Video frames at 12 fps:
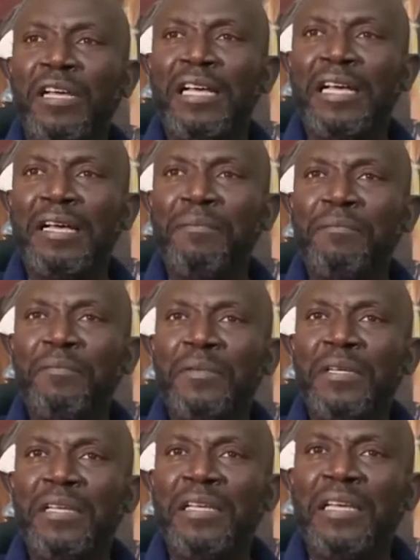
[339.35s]

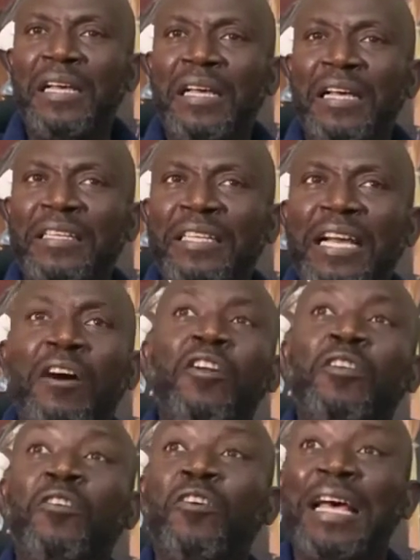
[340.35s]
they are
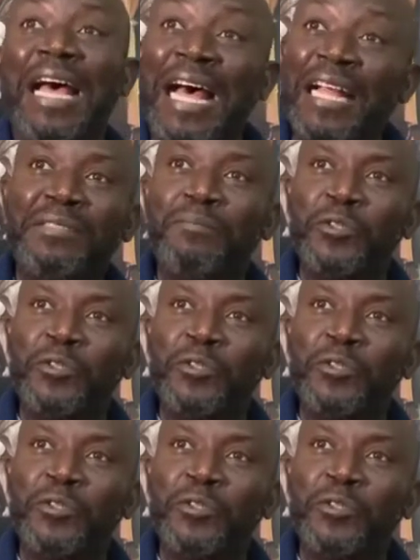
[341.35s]
all called arts,